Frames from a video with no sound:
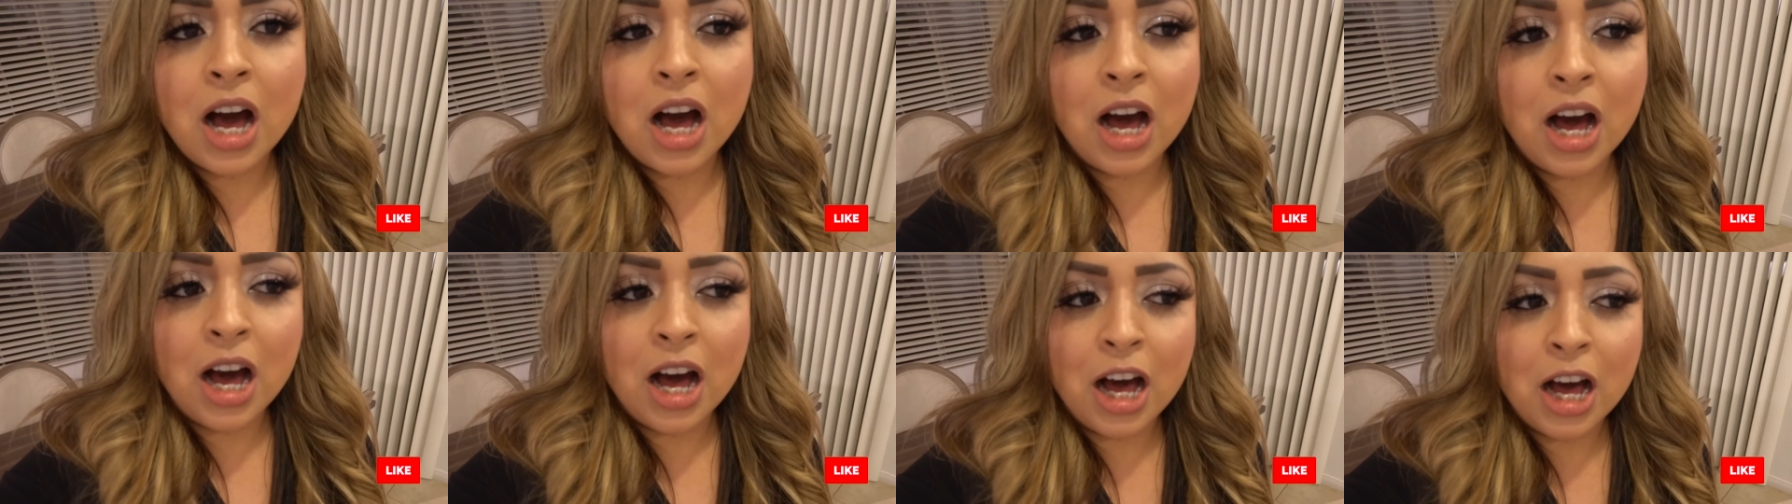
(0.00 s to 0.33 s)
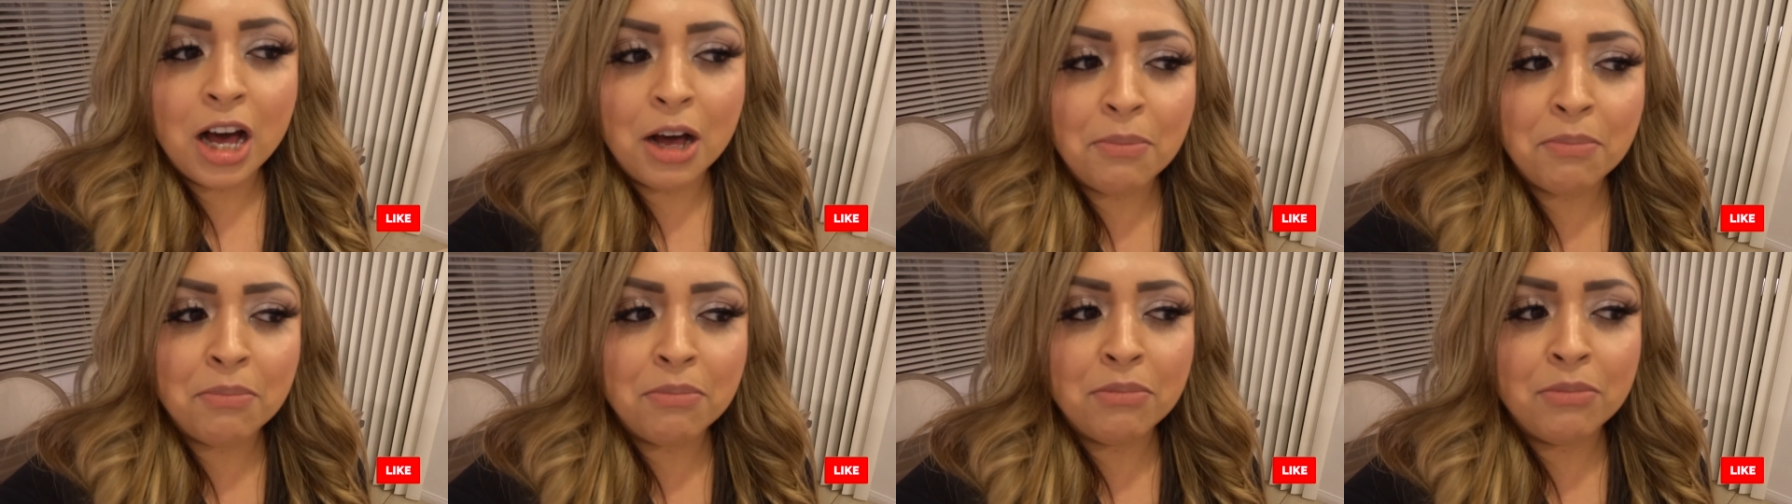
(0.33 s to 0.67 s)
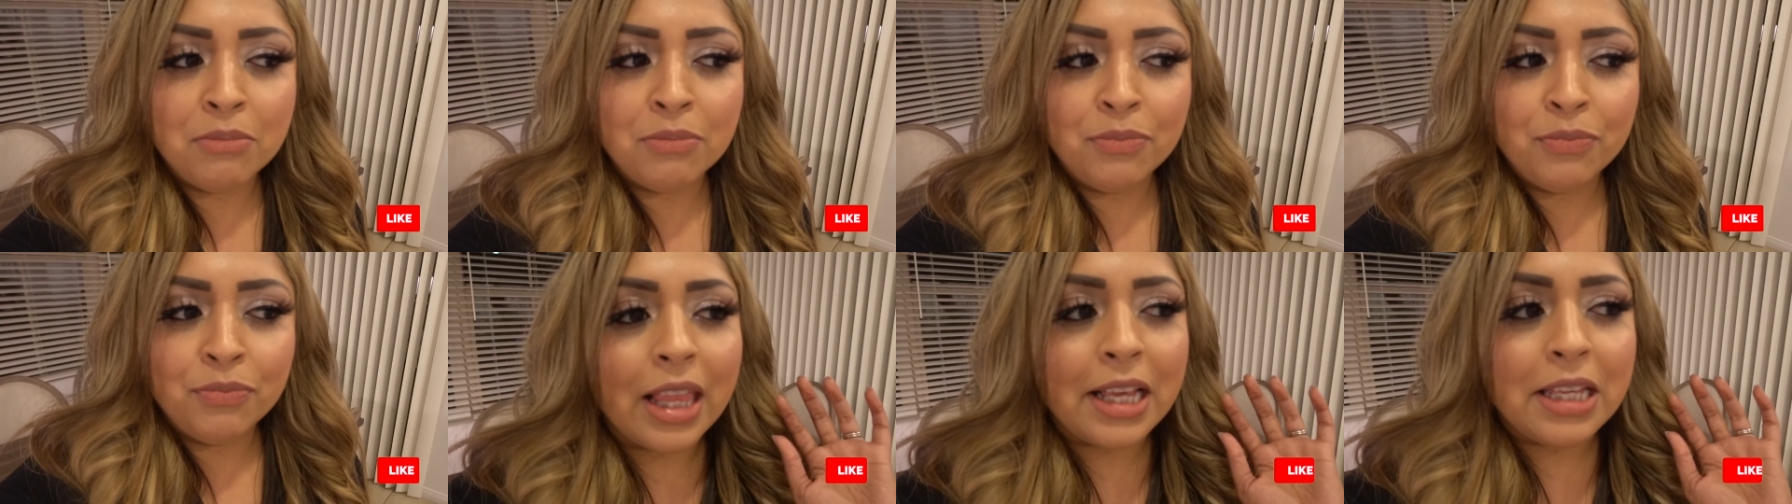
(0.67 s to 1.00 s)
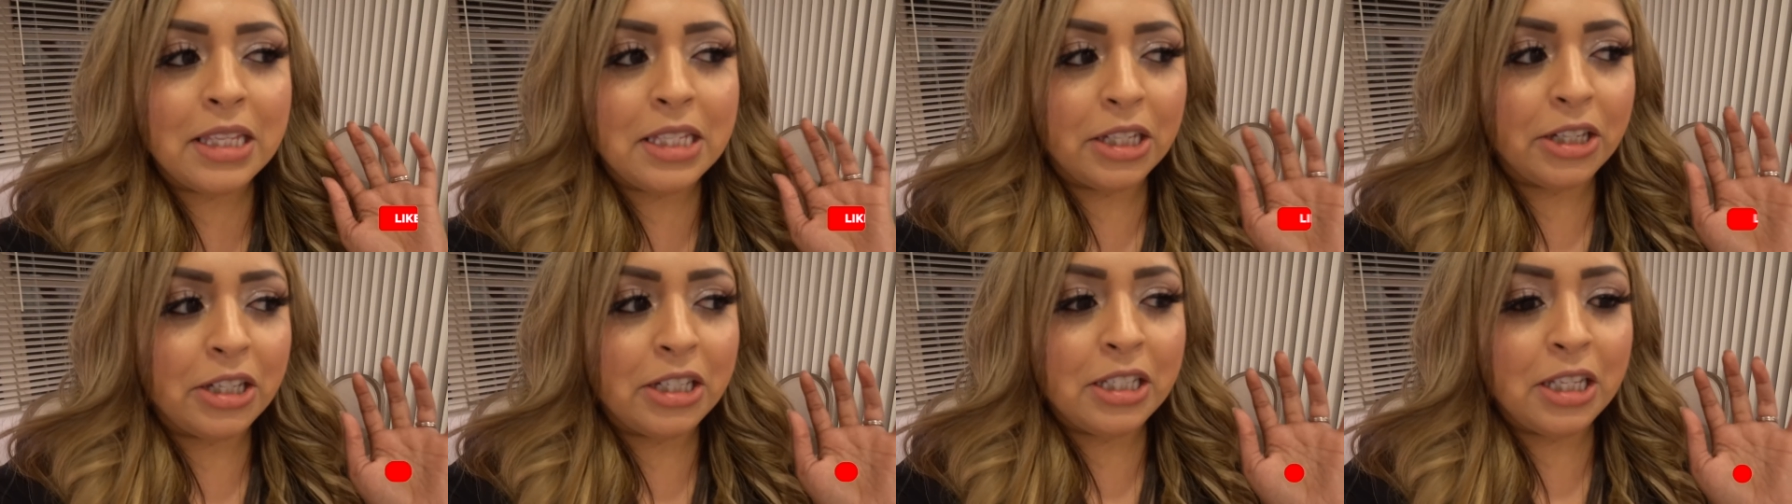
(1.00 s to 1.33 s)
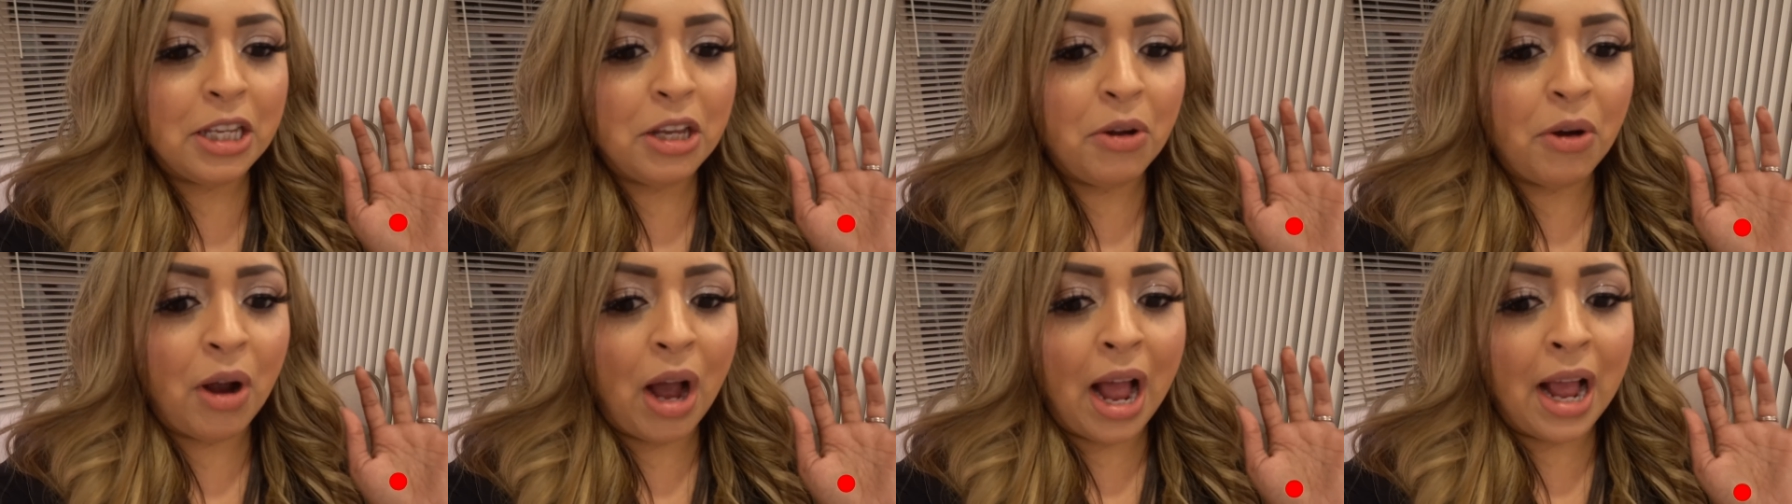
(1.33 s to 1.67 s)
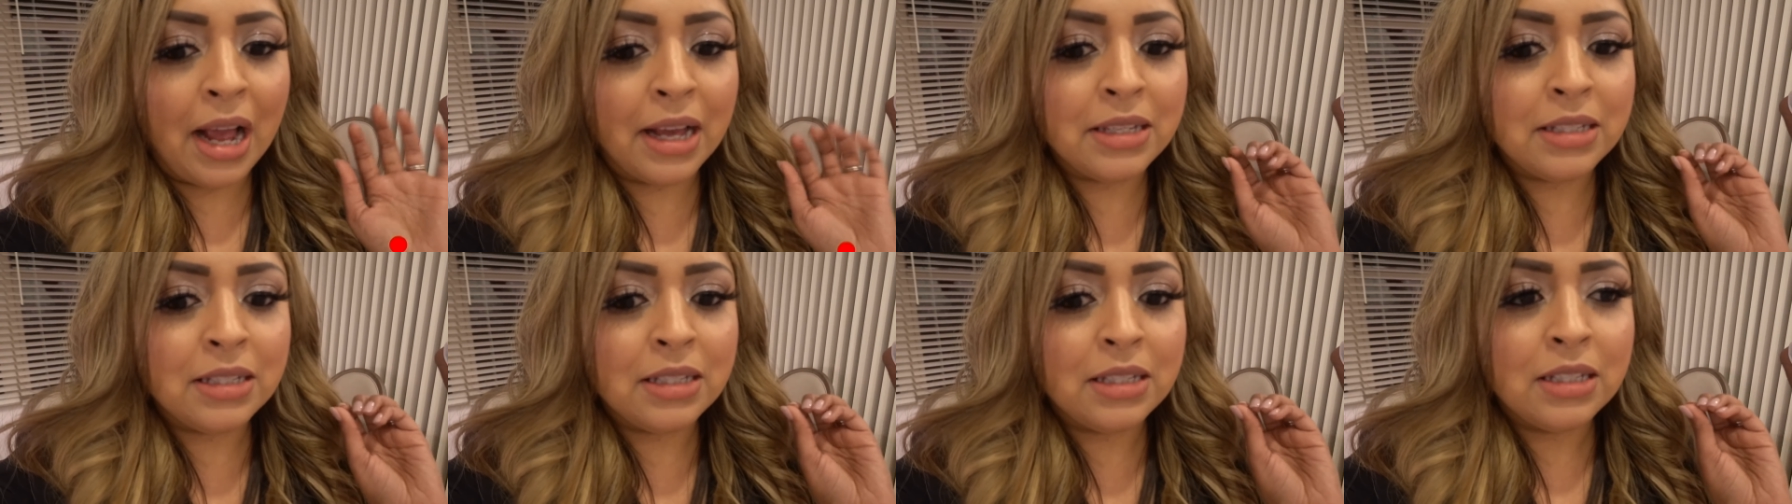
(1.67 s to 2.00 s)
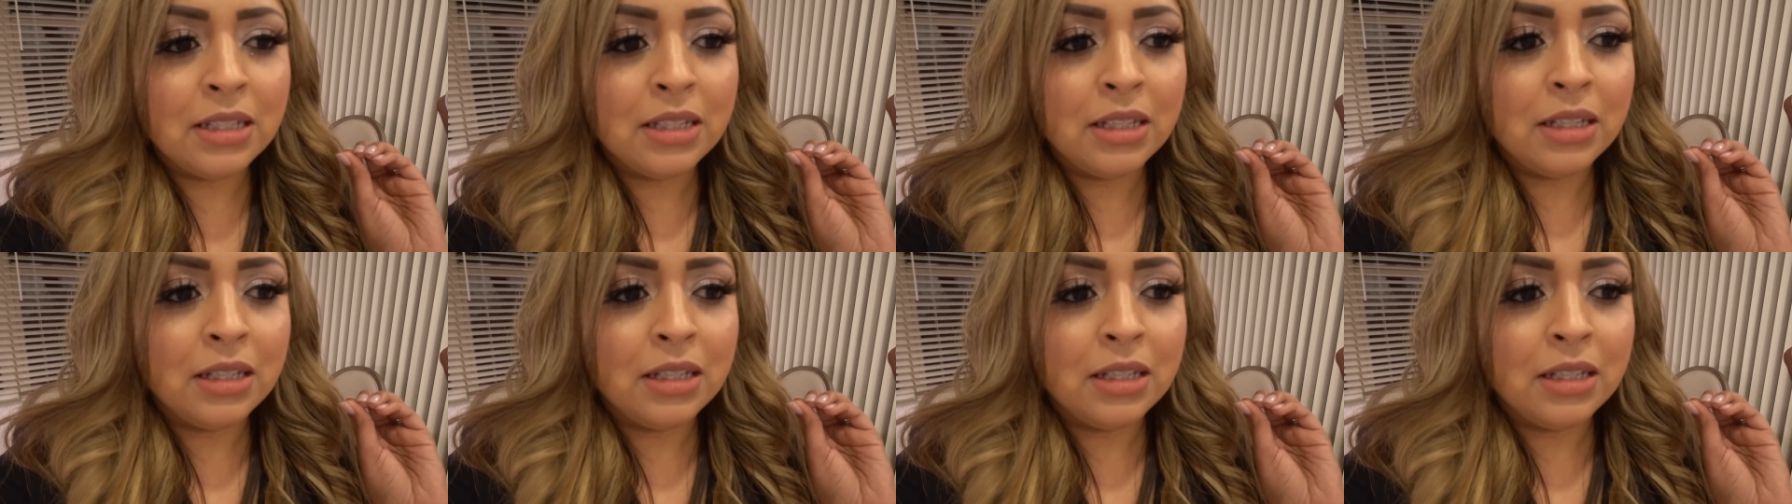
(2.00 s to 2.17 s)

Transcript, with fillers: Um, like seriously, you guys? Jayden, I